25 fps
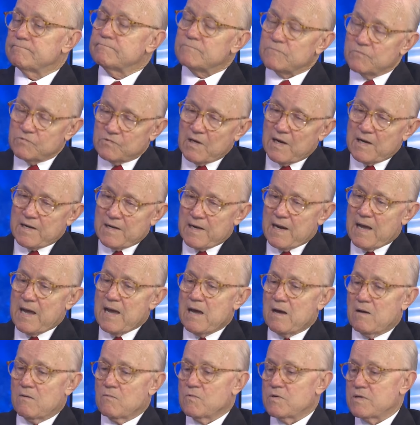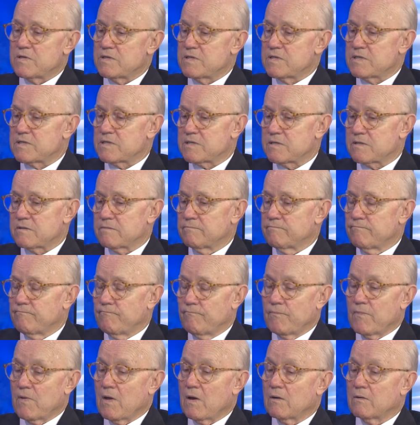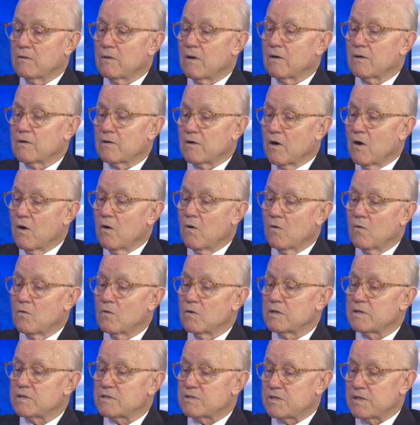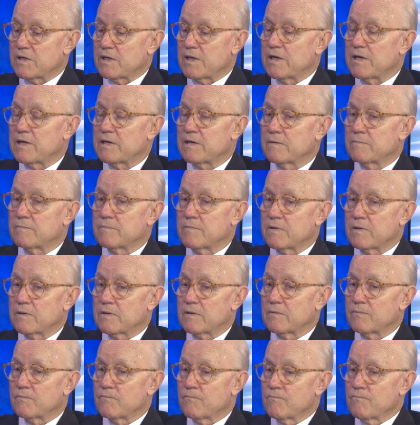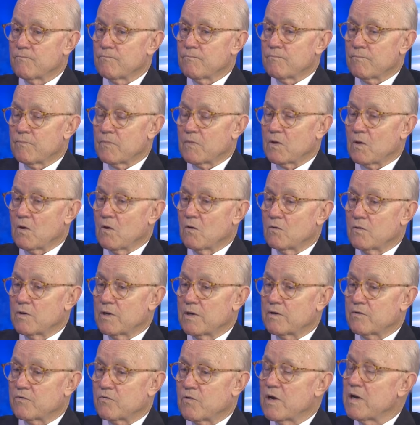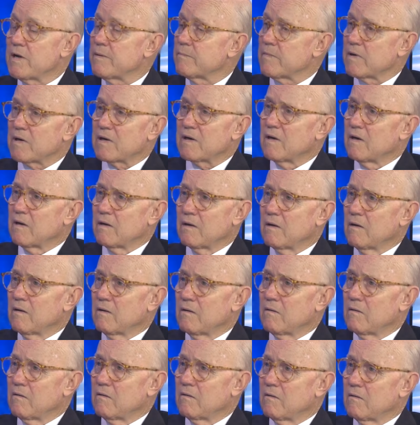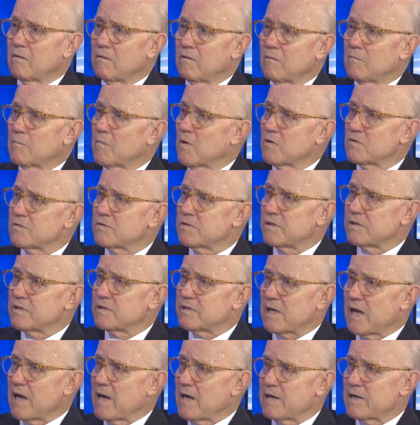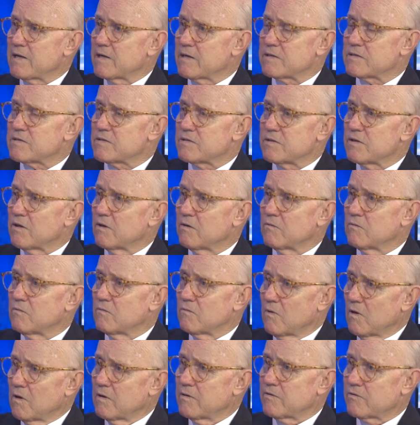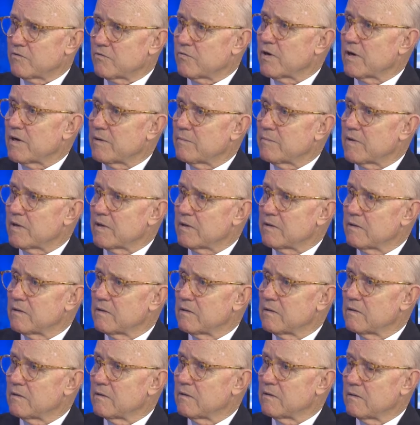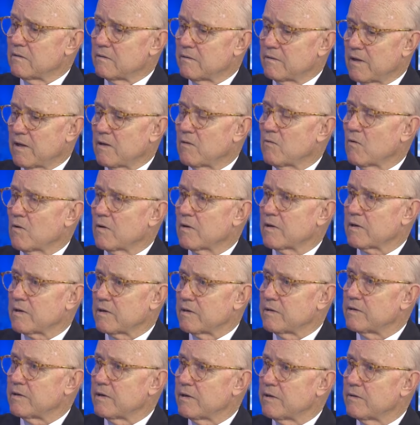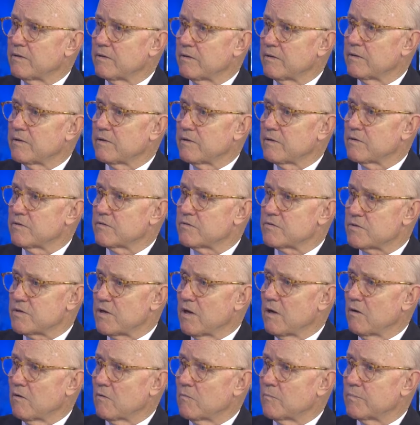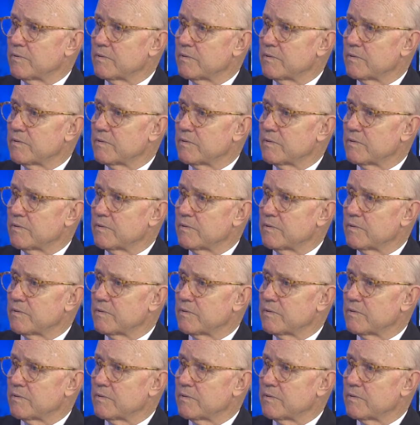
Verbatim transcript: right now, we just, uh, our goal is to get them to go get treatment. Most of these addicts don't want treatment, they want to continue to use dope.